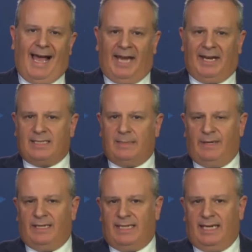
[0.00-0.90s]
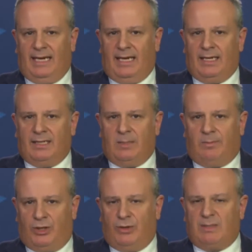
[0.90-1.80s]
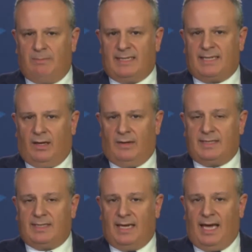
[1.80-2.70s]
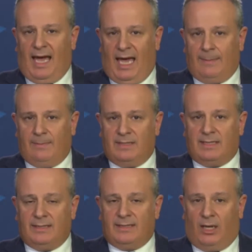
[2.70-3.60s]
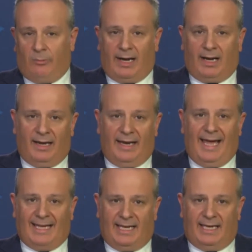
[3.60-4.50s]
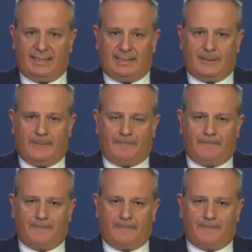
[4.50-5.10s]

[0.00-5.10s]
and its ability to produce missiles aimed directly at us.